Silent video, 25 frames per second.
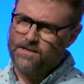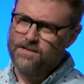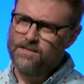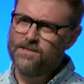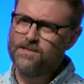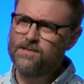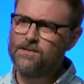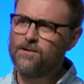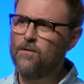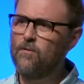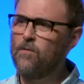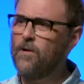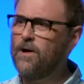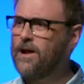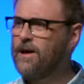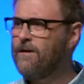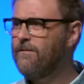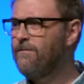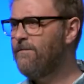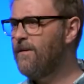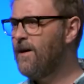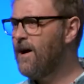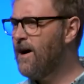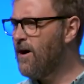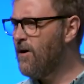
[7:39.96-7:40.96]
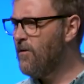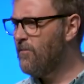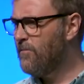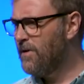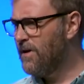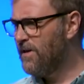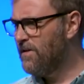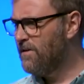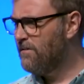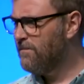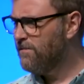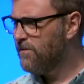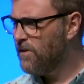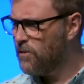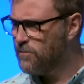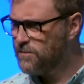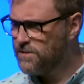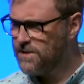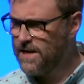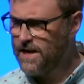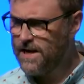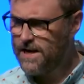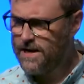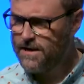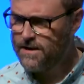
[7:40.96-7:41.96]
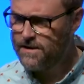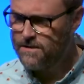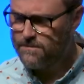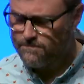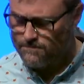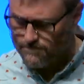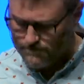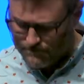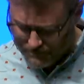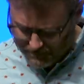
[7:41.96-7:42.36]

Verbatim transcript: So, what I found in the float tank